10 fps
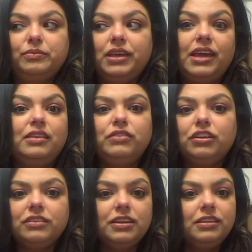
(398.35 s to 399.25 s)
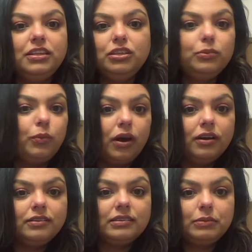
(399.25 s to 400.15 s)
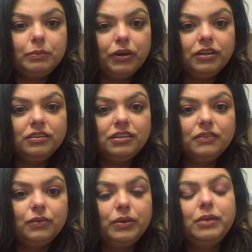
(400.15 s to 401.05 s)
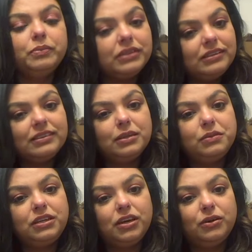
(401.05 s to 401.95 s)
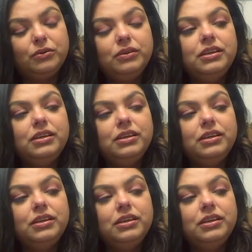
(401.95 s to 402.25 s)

And if there's anything you want to be part of the giveaway, please let me know,